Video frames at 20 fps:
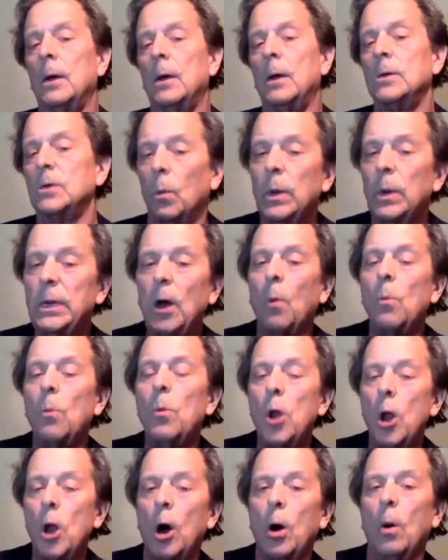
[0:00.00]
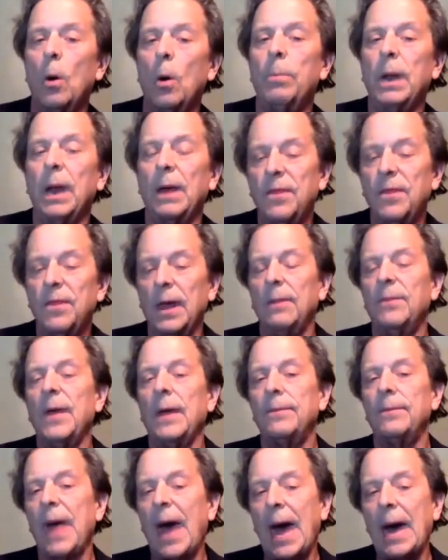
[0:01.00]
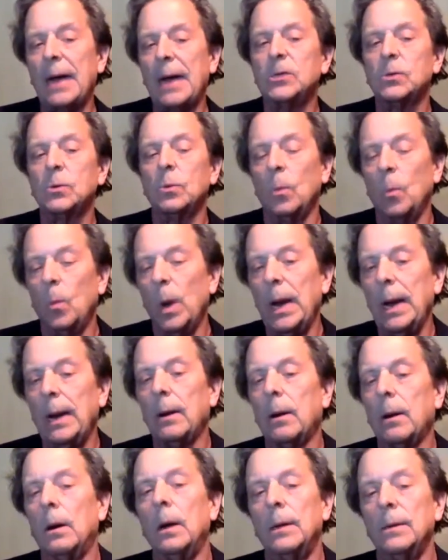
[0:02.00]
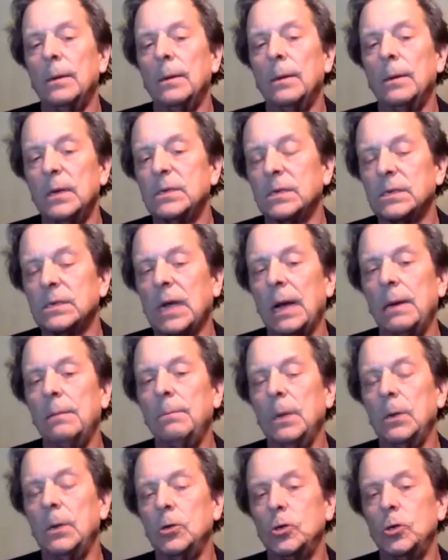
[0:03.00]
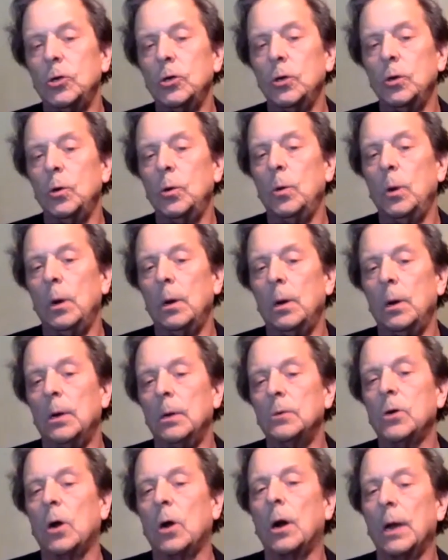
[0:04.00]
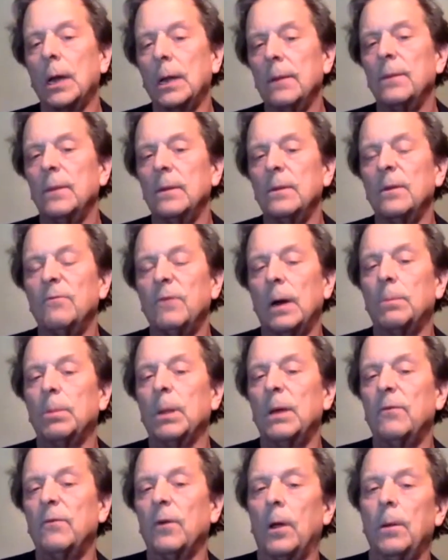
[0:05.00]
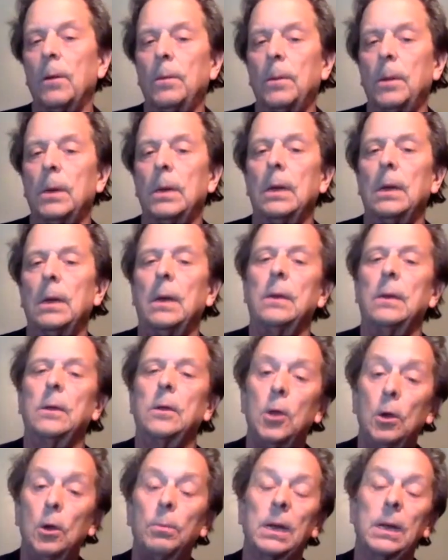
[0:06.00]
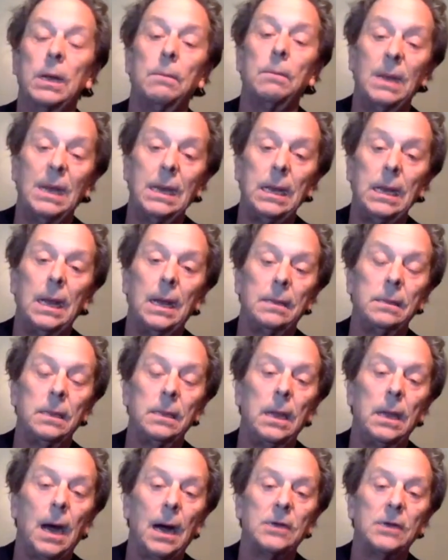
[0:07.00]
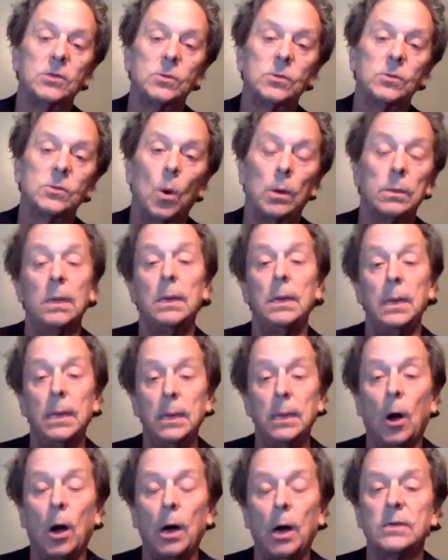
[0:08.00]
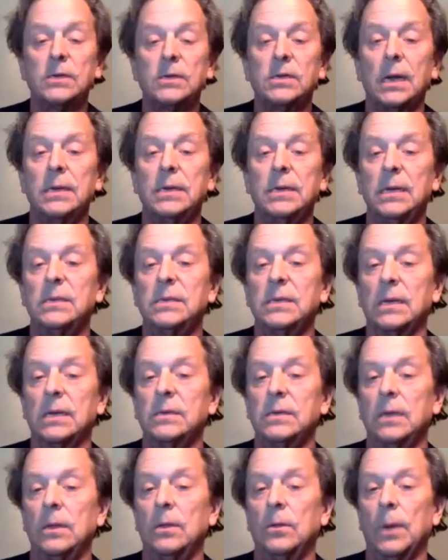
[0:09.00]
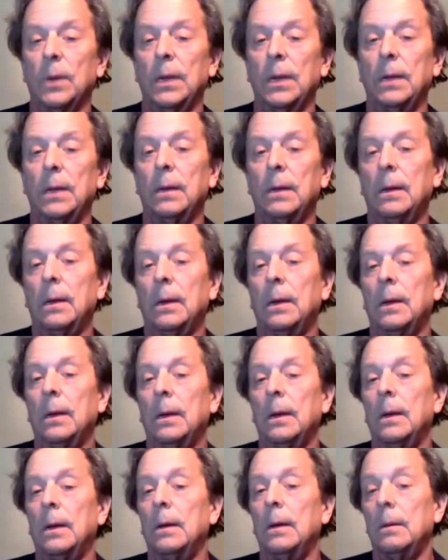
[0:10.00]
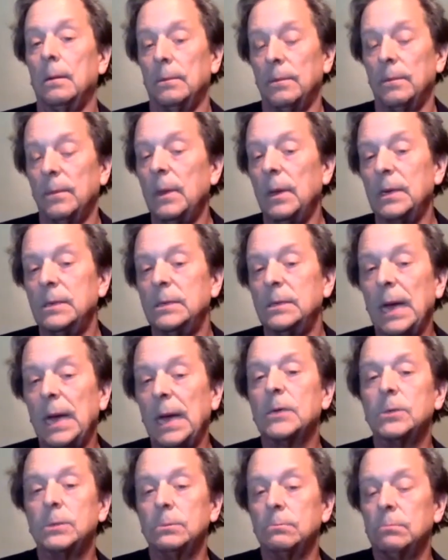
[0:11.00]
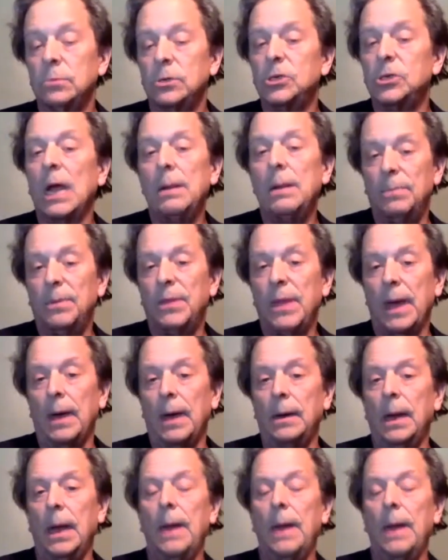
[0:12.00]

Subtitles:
So we don't know, but I think that that's where this assignment to target the Fair Play for Cuba Committee and Lee Oswald in August 1963, it takes shape then.